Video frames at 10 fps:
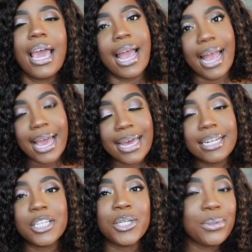
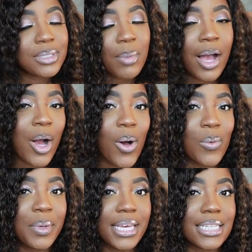And use my
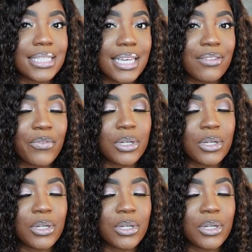code BSN